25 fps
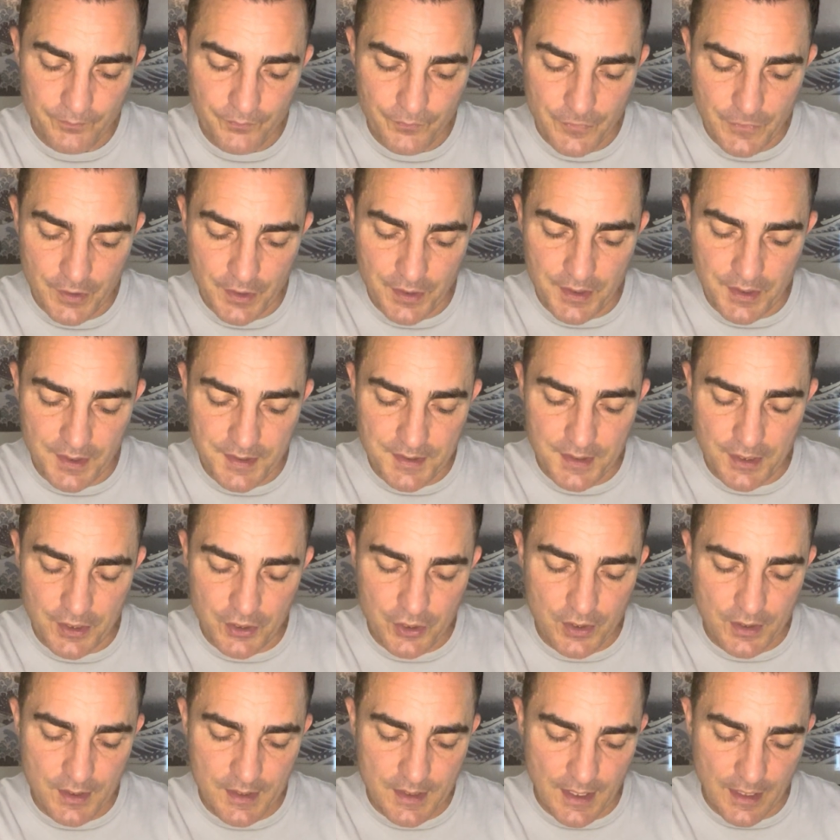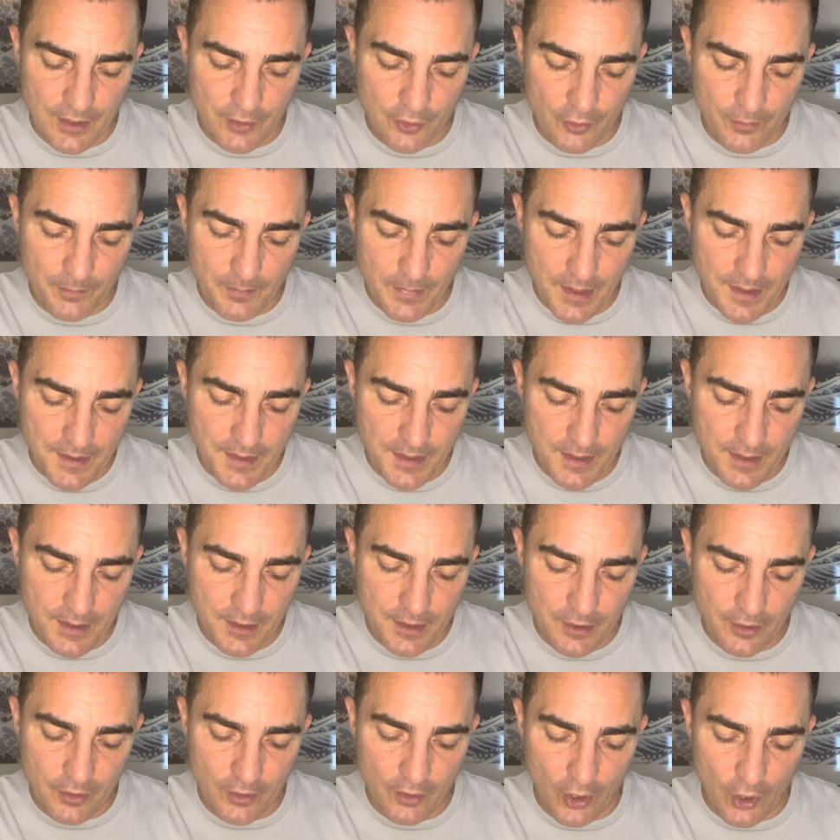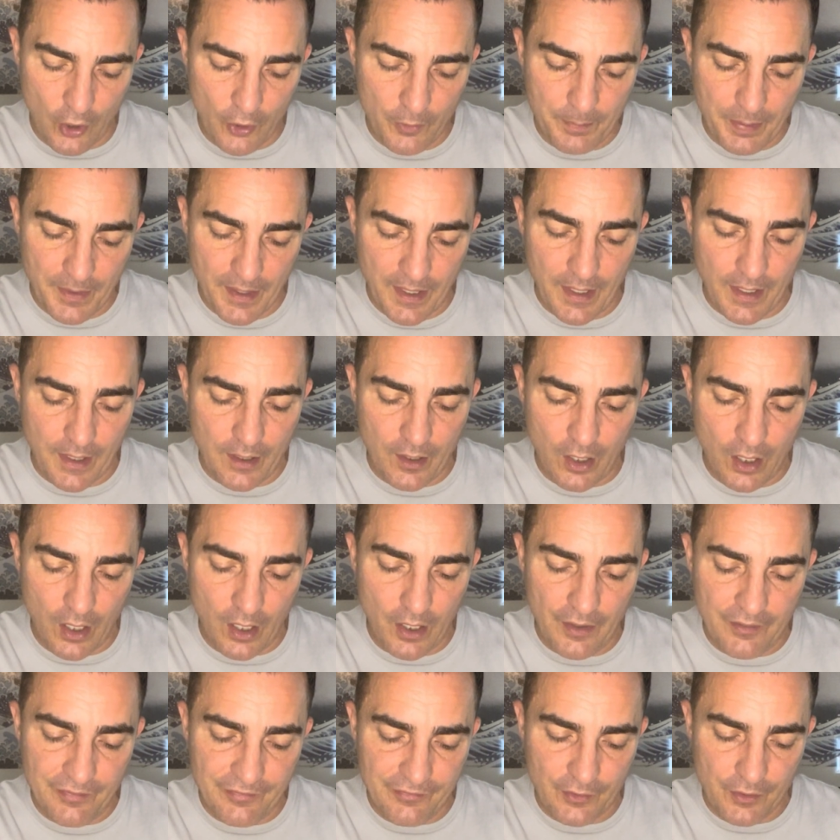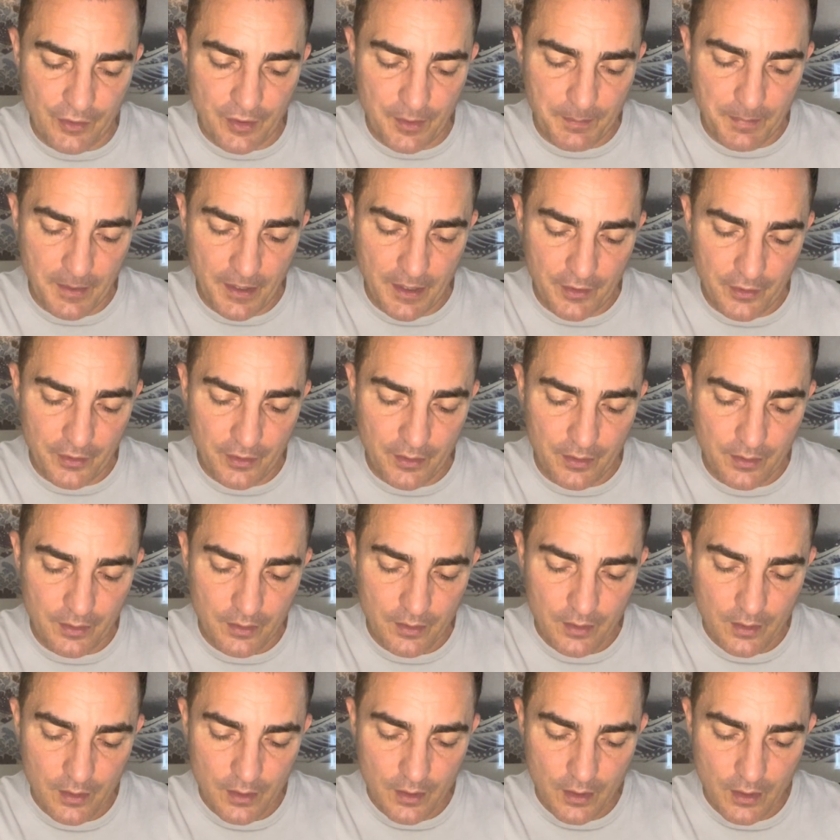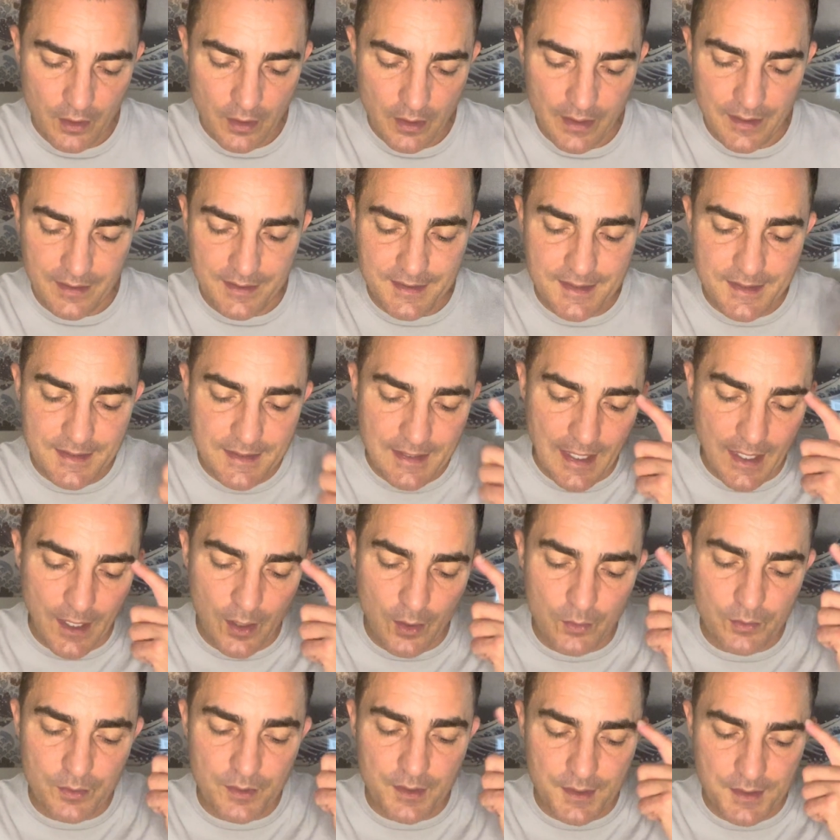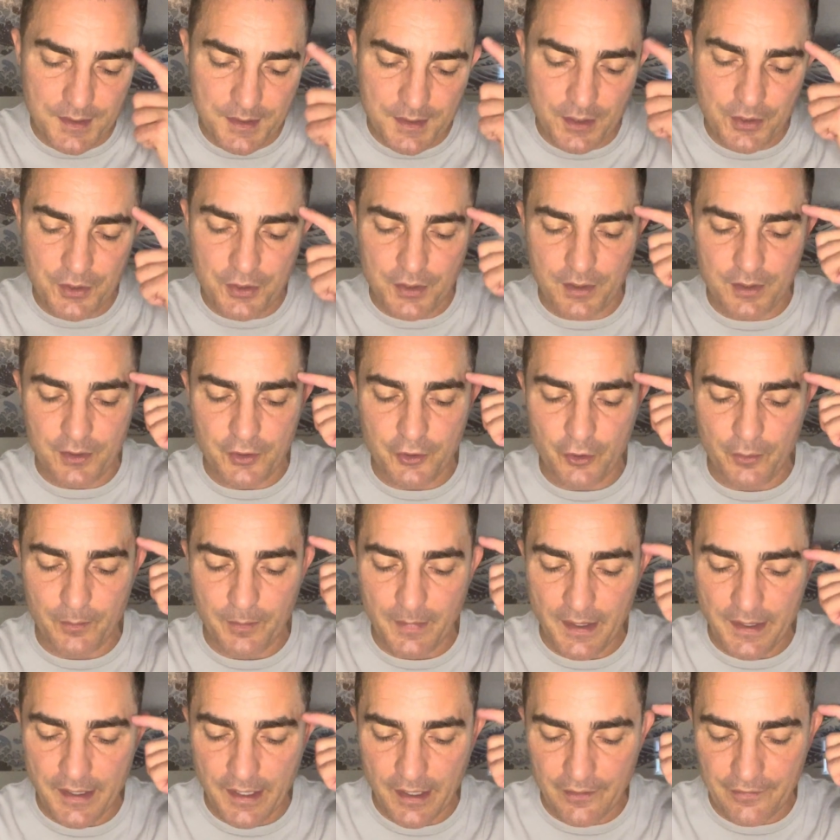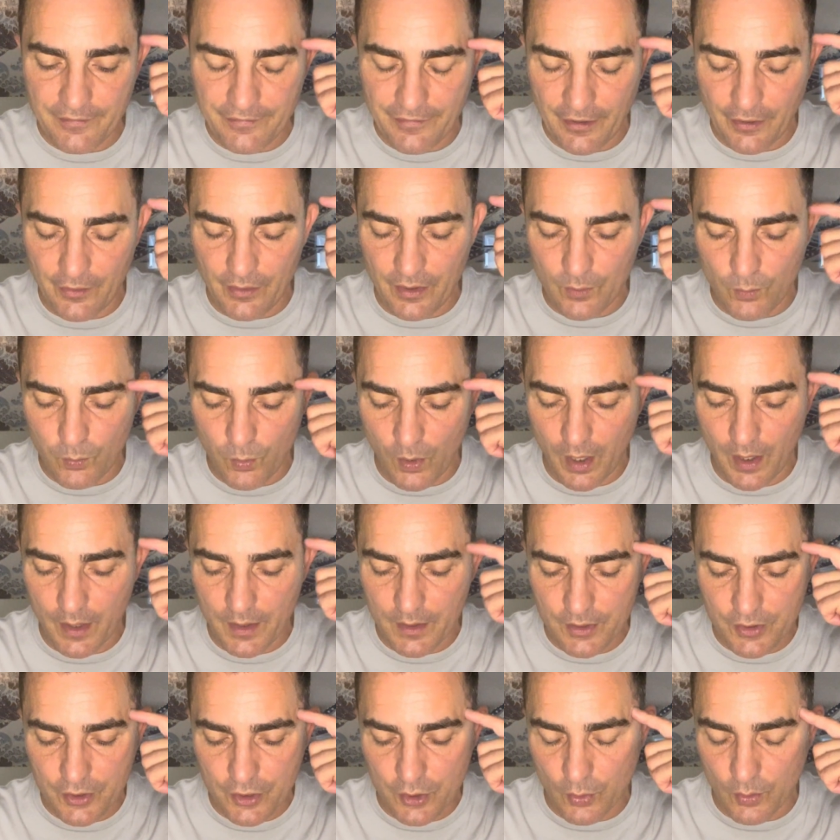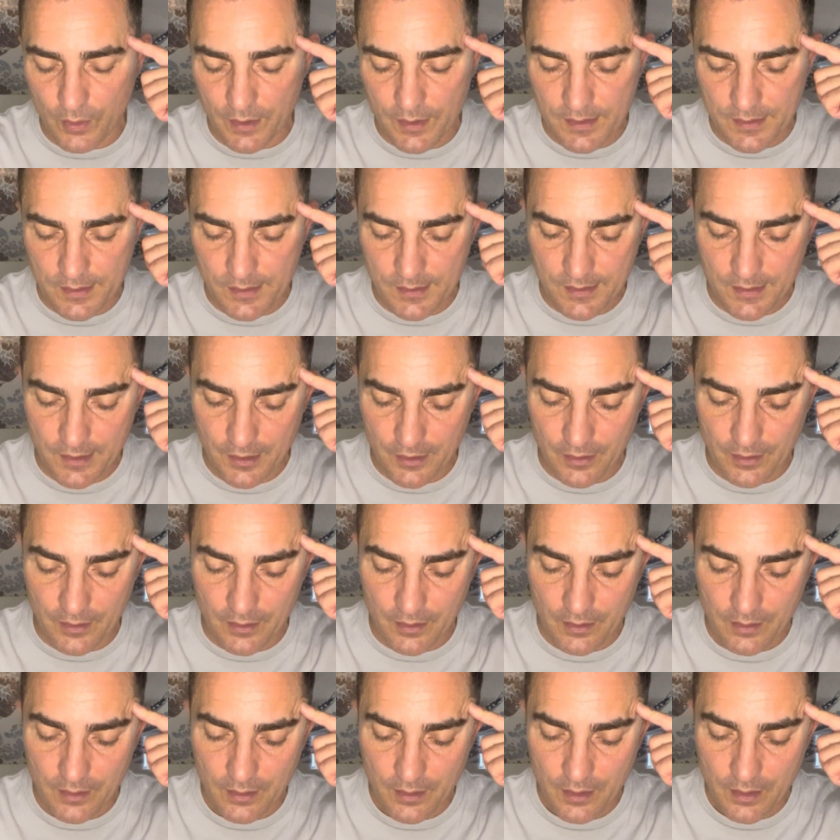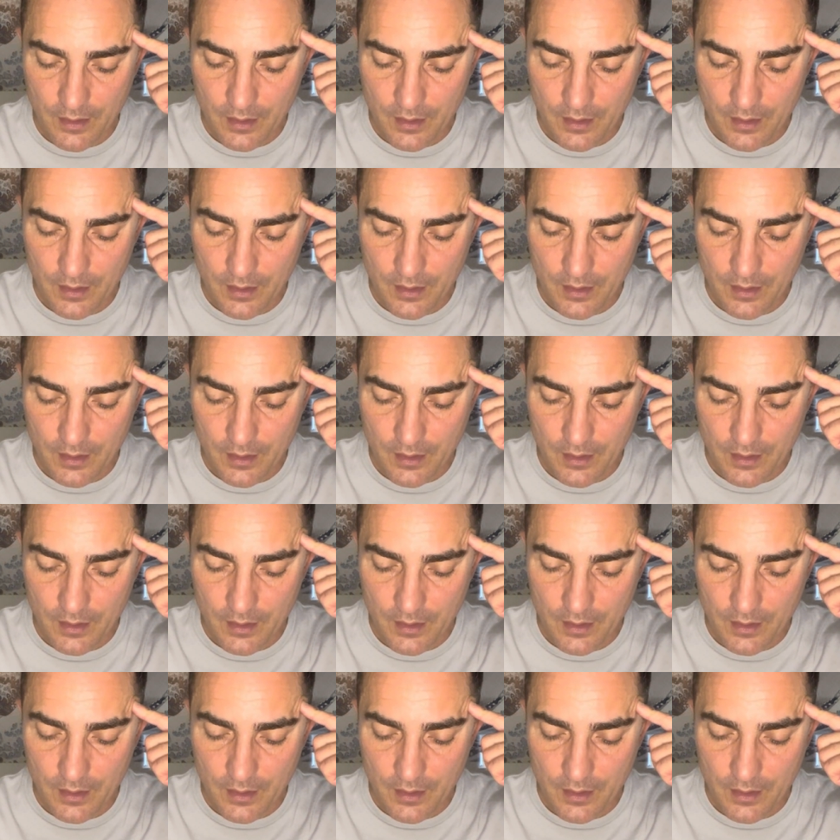The decisions that you're making here are paying off for the better. It's sound decisions. You're making very wise choices here.